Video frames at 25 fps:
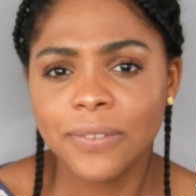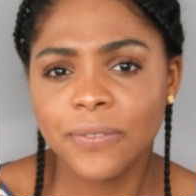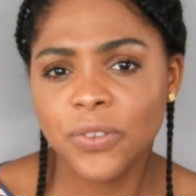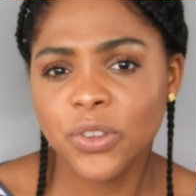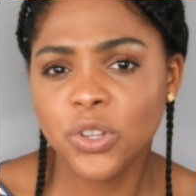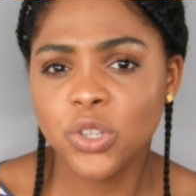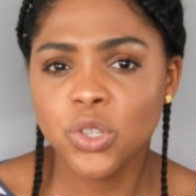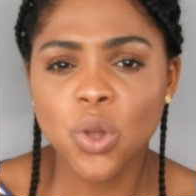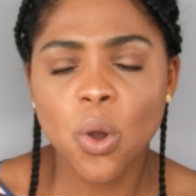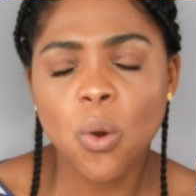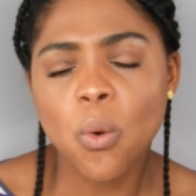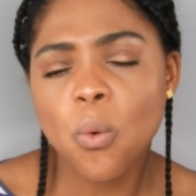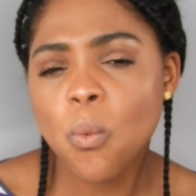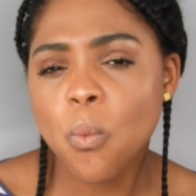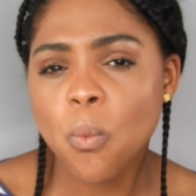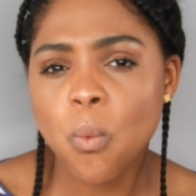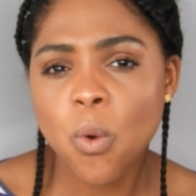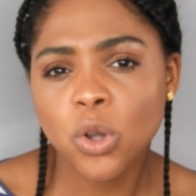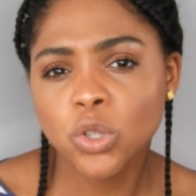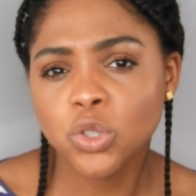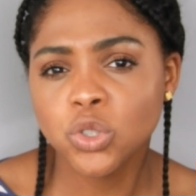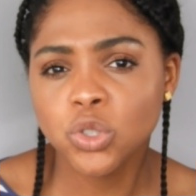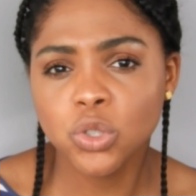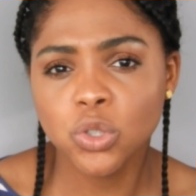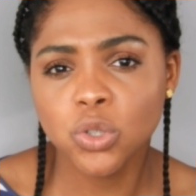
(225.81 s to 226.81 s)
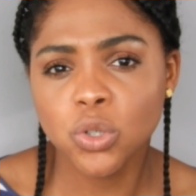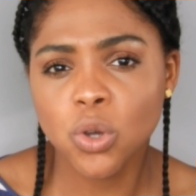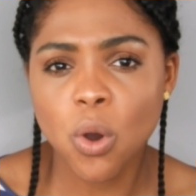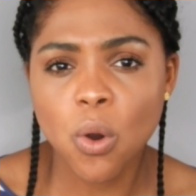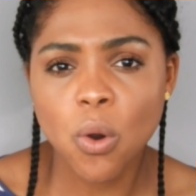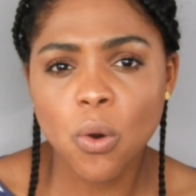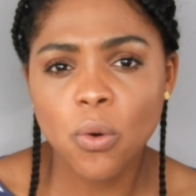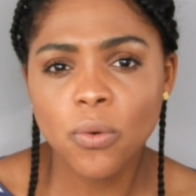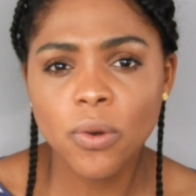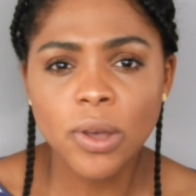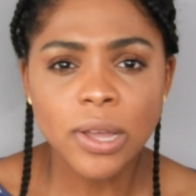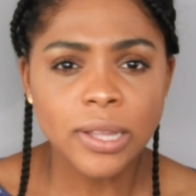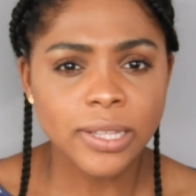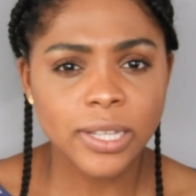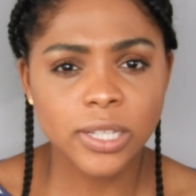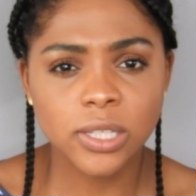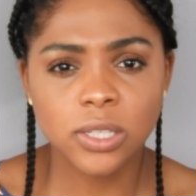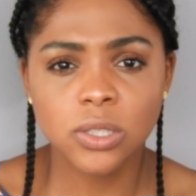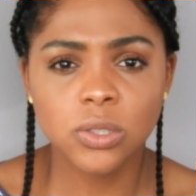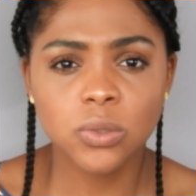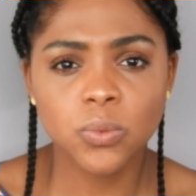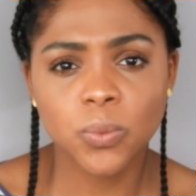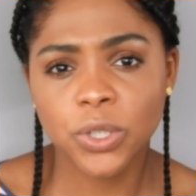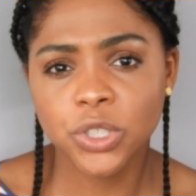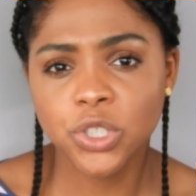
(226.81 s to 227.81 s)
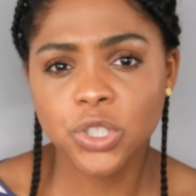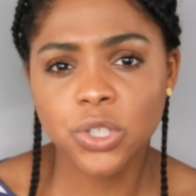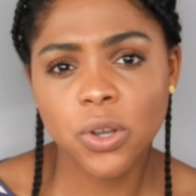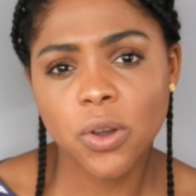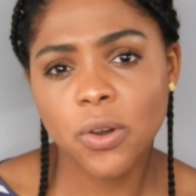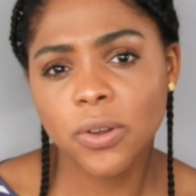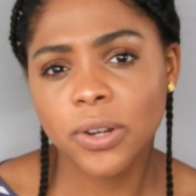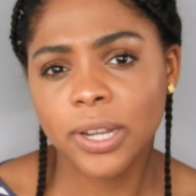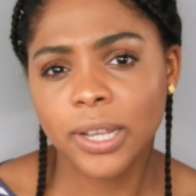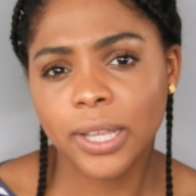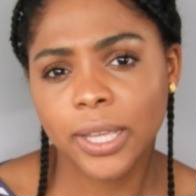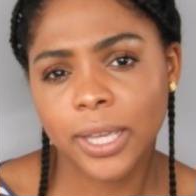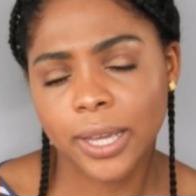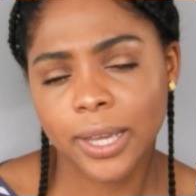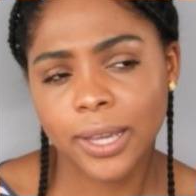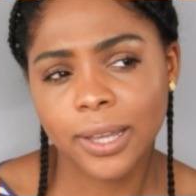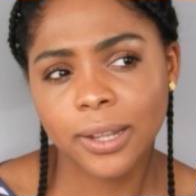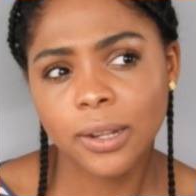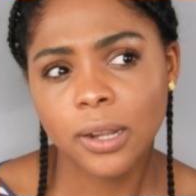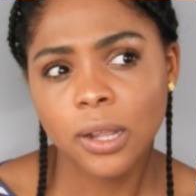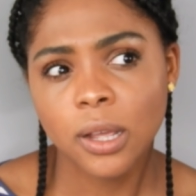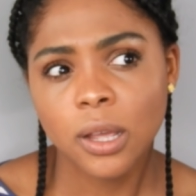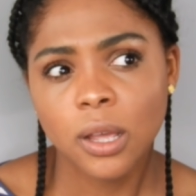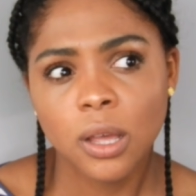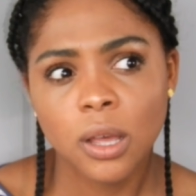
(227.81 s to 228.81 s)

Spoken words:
If you don't want to go, this is what you're gonna get.